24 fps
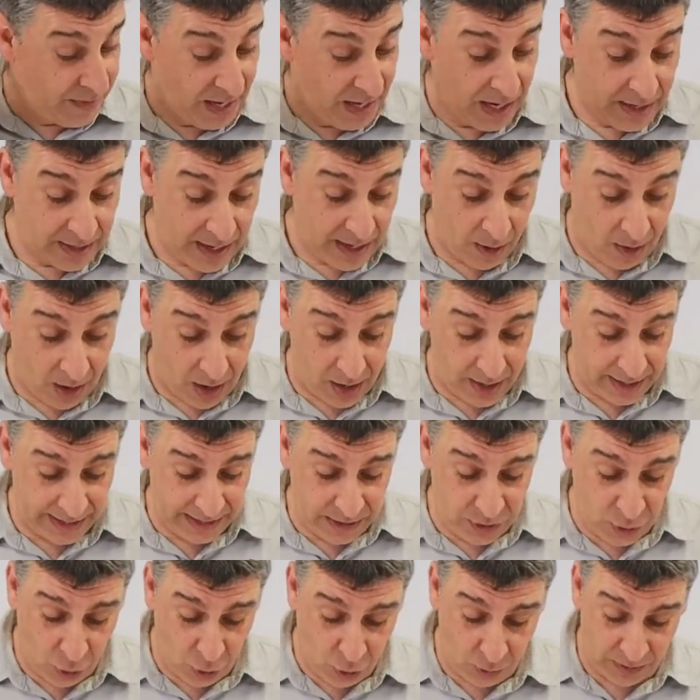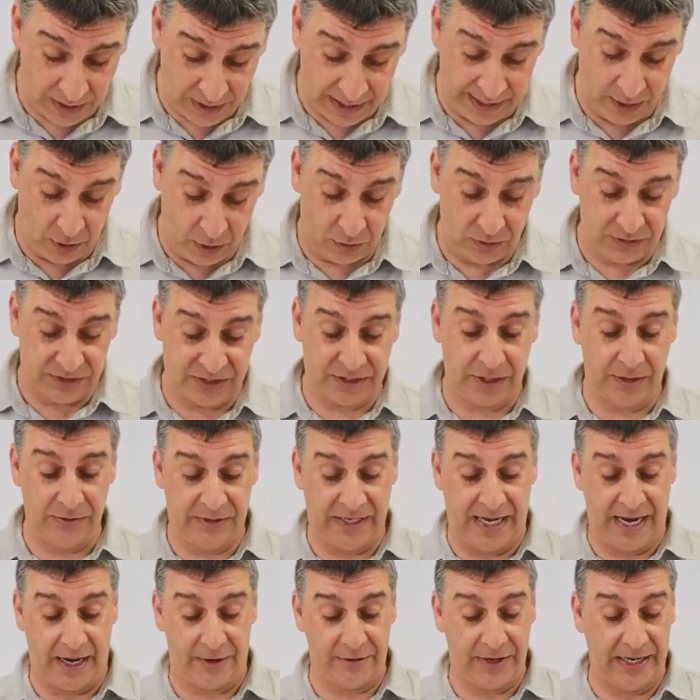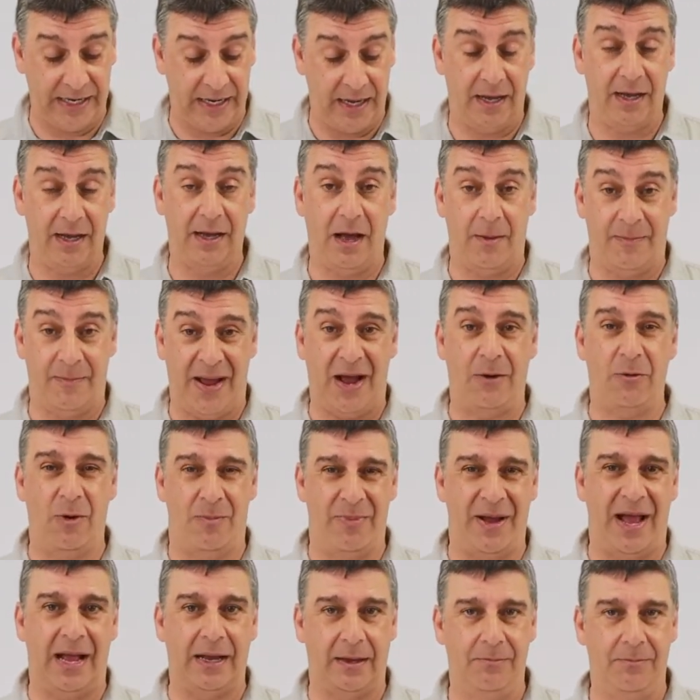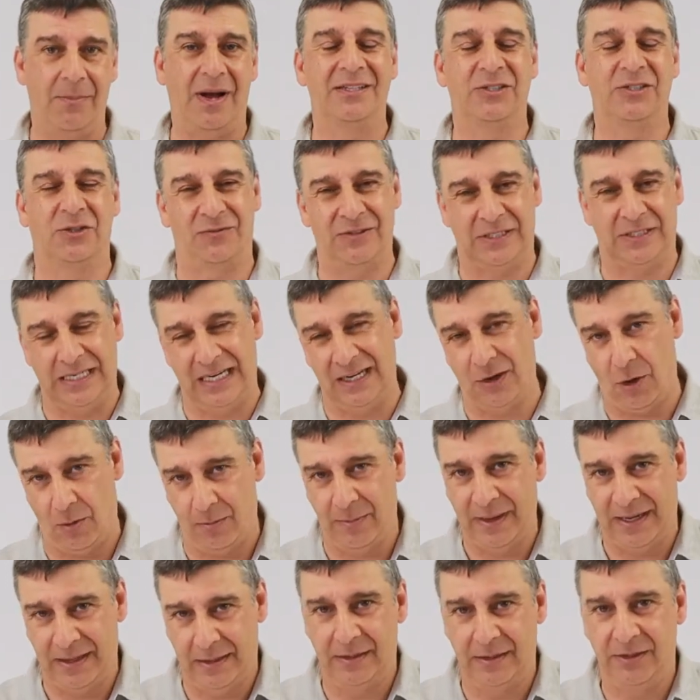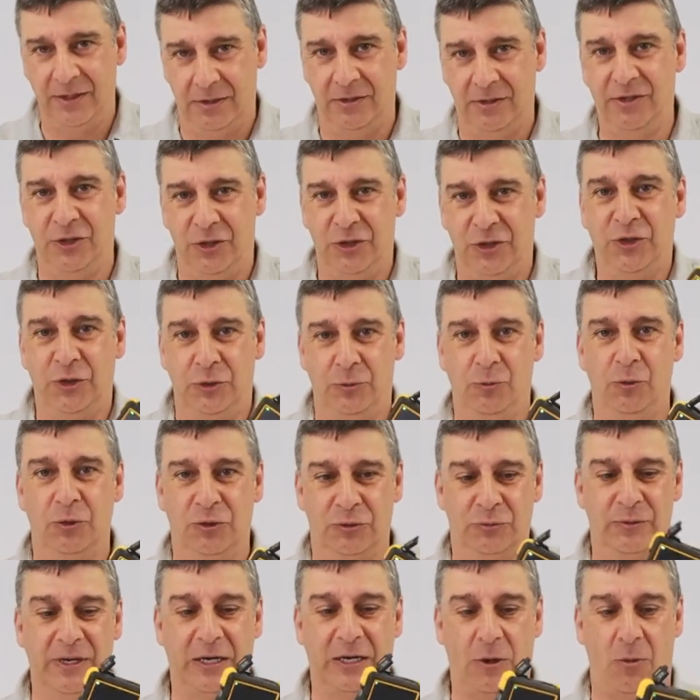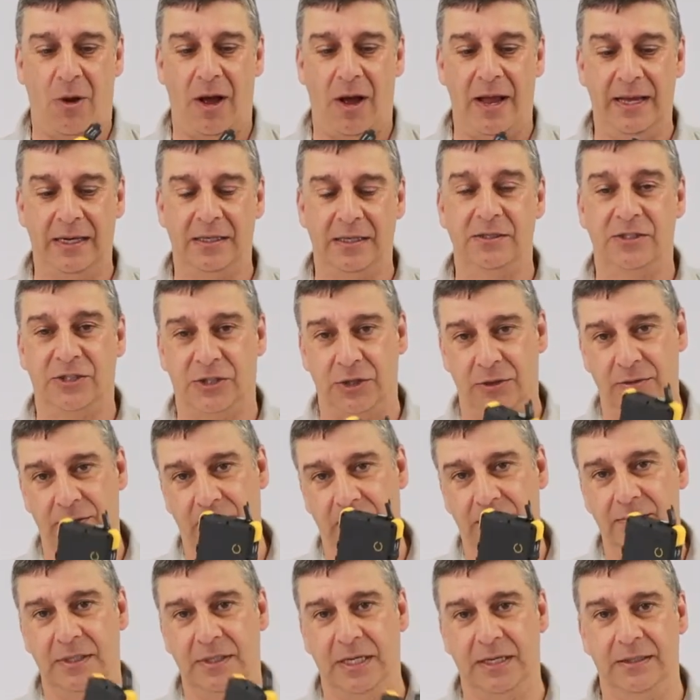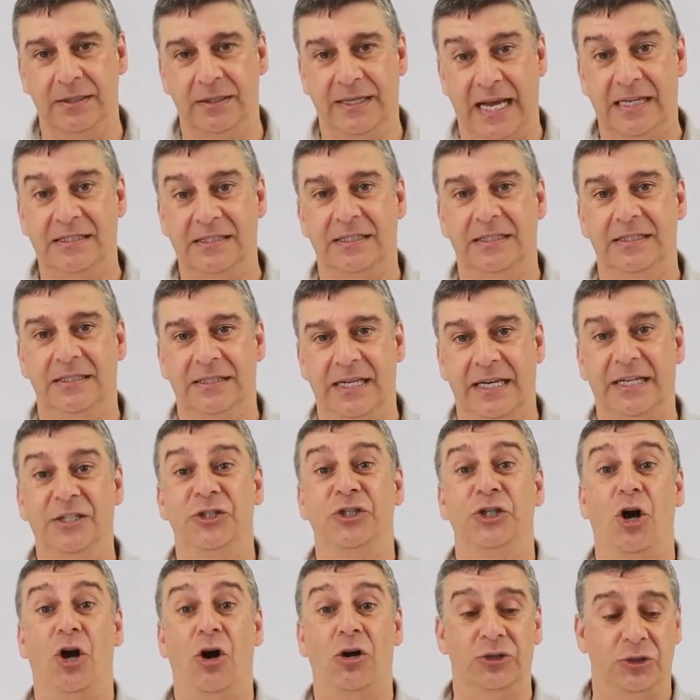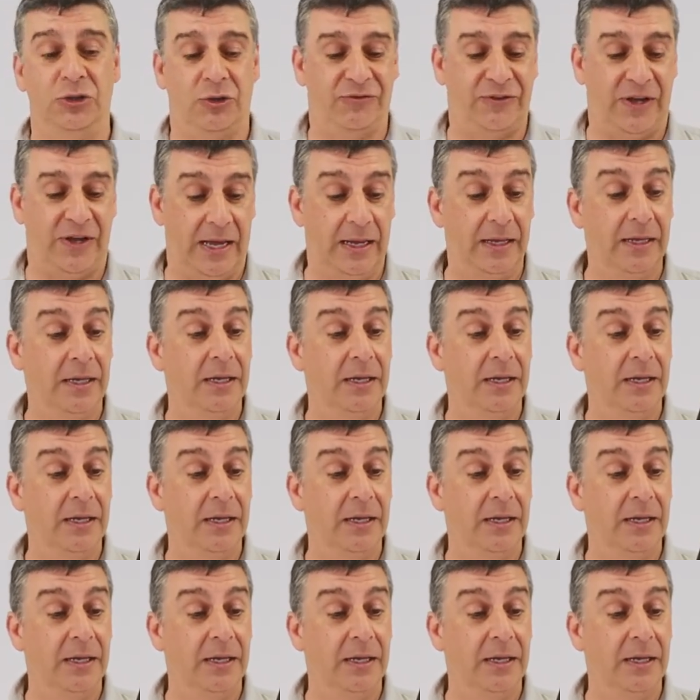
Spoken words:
Now I normally also carry a power pack. Mine's obviously a lot bigger than you would require so that guests can take a charge off it.